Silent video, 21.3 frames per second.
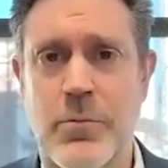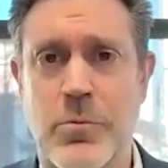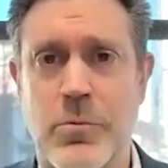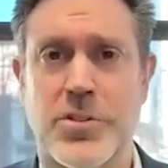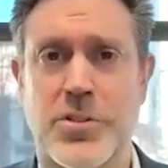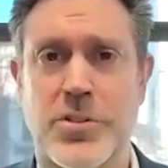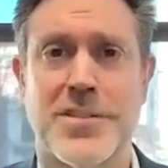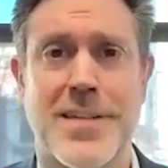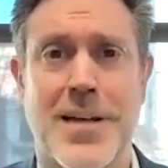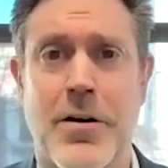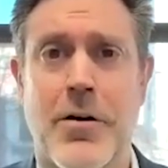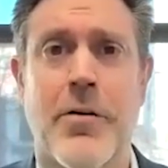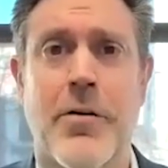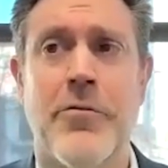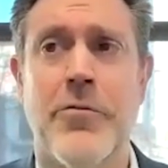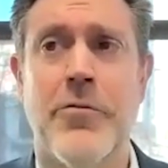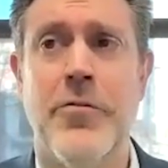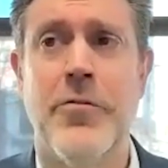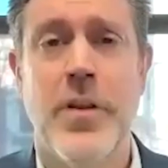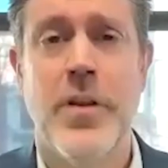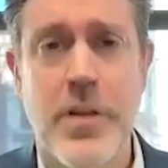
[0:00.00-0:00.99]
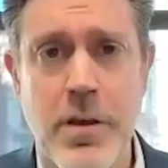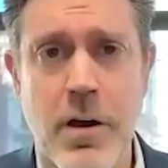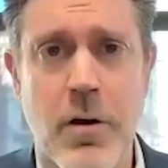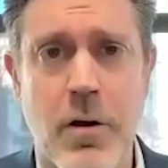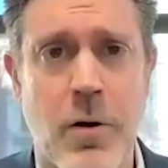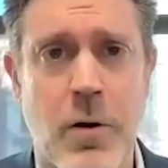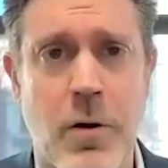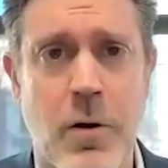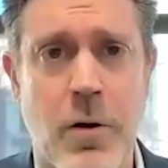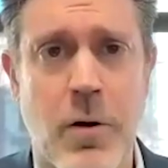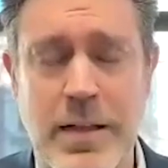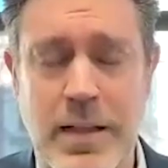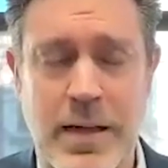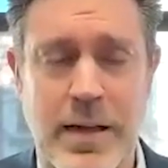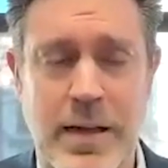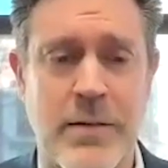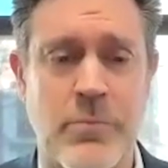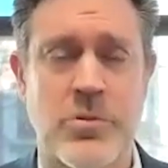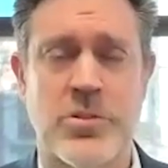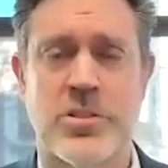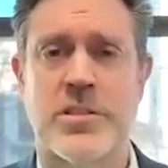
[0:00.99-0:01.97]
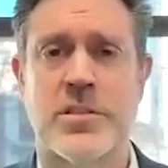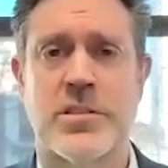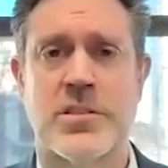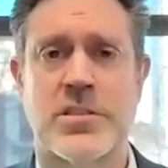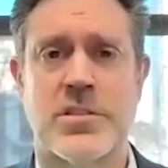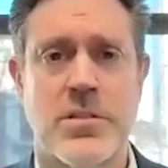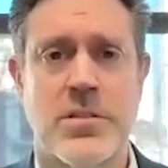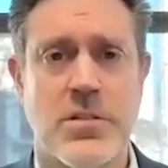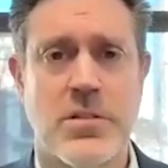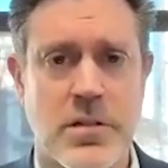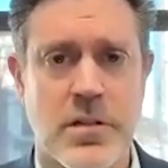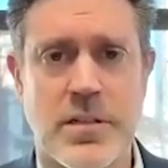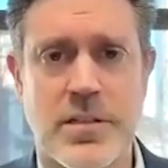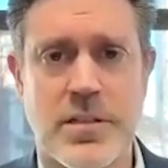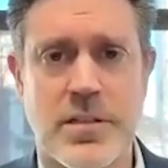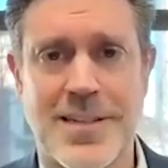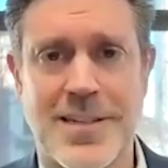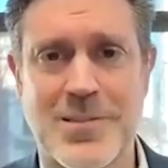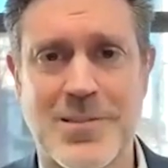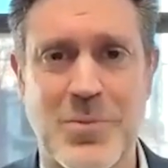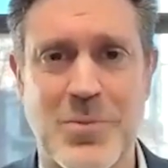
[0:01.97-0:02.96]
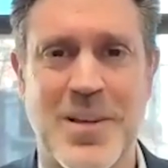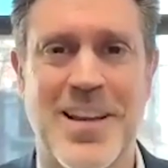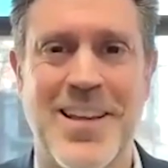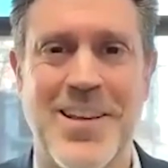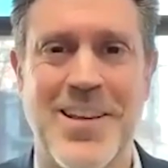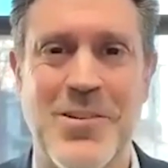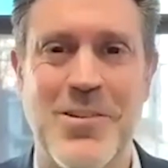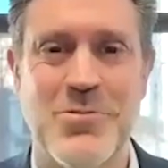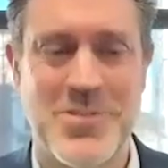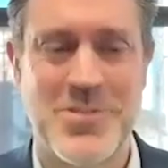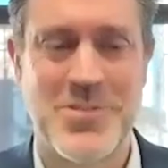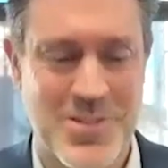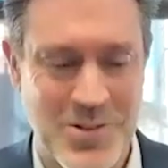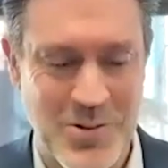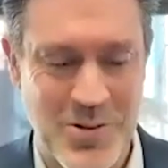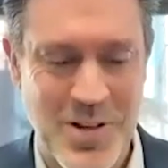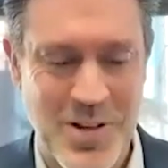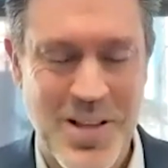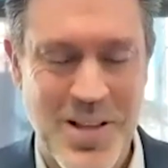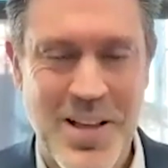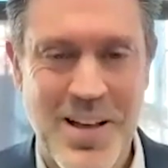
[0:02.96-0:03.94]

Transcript: which is now a video hotline, which is still going to take some getting used to.